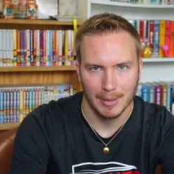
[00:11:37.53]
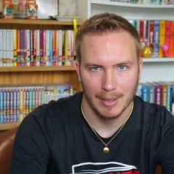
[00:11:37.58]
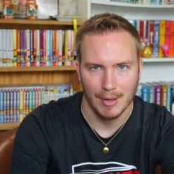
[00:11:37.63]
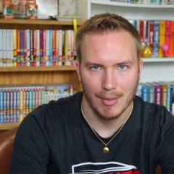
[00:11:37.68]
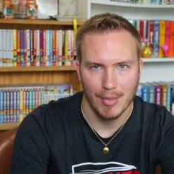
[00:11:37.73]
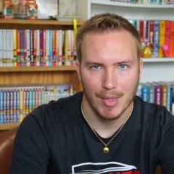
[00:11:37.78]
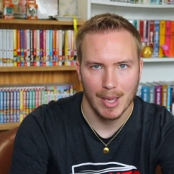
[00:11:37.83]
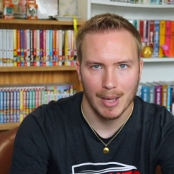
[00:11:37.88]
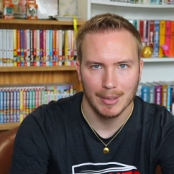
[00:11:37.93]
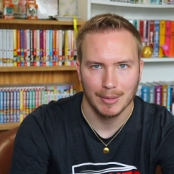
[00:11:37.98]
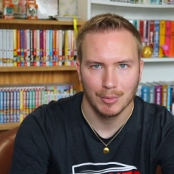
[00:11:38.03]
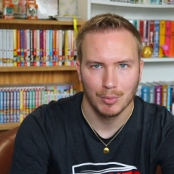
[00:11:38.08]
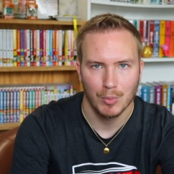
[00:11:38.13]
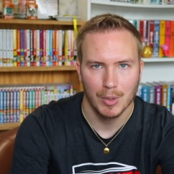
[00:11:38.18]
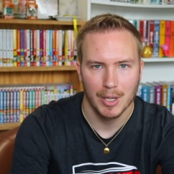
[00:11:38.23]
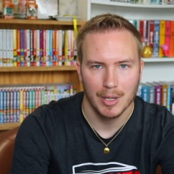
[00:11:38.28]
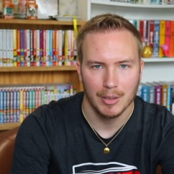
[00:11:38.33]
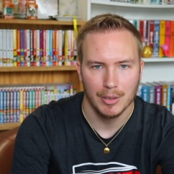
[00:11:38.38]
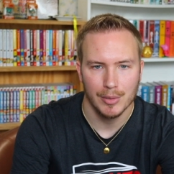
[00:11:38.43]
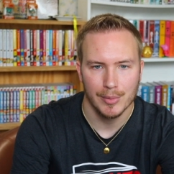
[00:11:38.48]
and that's
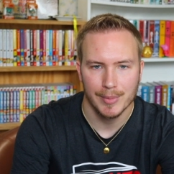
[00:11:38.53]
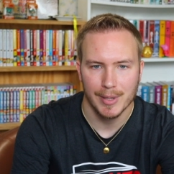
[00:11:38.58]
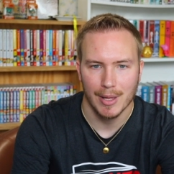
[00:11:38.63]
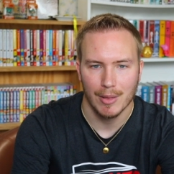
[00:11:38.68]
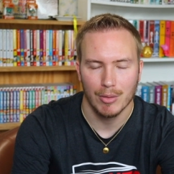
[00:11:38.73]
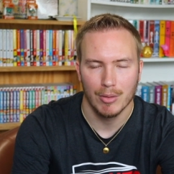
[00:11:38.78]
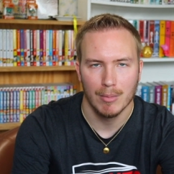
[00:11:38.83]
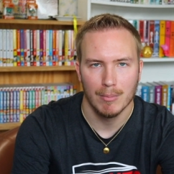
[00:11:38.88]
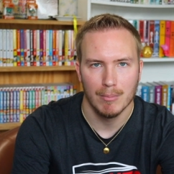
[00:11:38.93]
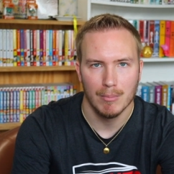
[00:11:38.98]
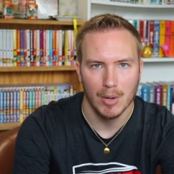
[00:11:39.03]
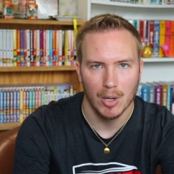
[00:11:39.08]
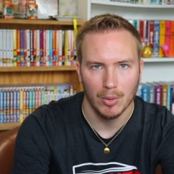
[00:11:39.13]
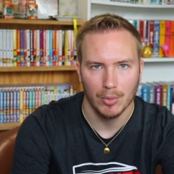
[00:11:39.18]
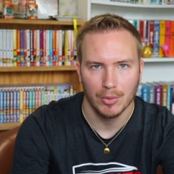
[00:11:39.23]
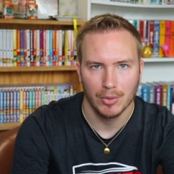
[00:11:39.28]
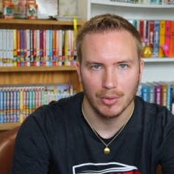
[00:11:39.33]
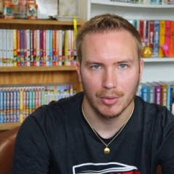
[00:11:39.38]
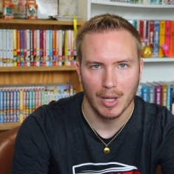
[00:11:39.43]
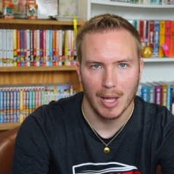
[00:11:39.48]
where you get the
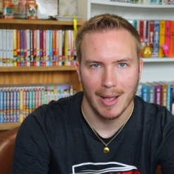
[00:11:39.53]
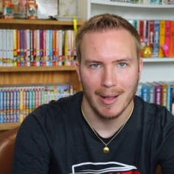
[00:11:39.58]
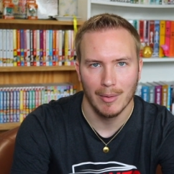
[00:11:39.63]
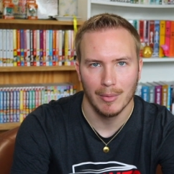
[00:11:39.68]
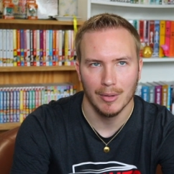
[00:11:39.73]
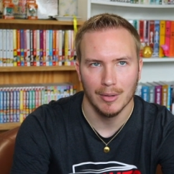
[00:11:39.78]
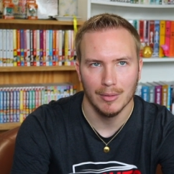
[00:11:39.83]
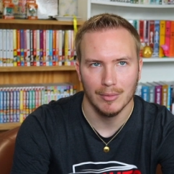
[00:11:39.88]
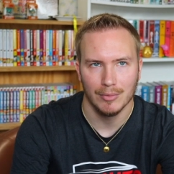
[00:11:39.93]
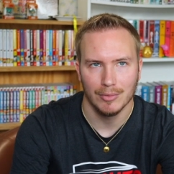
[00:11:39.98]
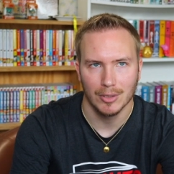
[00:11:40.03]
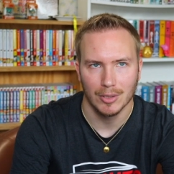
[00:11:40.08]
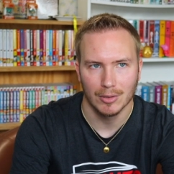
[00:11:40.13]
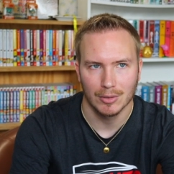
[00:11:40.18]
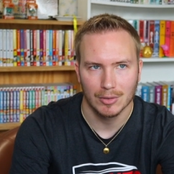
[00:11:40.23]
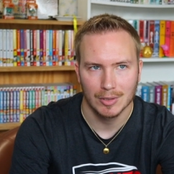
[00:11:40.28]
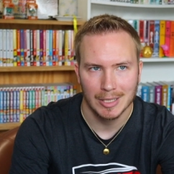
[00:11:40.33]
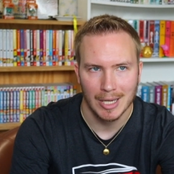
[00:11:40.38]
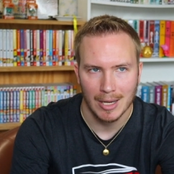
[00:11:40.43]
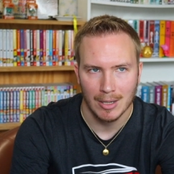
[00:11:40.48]
most out of your
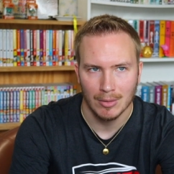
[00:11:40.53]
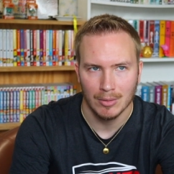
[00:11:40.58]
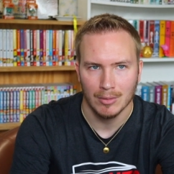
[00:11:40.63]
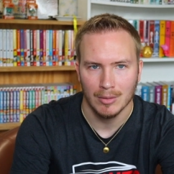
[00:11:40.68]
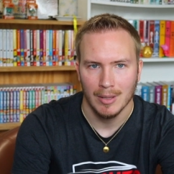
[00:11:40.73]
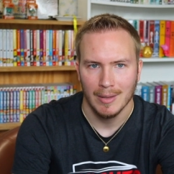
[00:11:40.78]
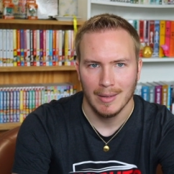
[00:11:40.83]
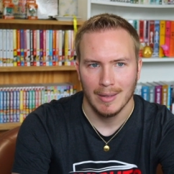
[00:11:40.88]
channel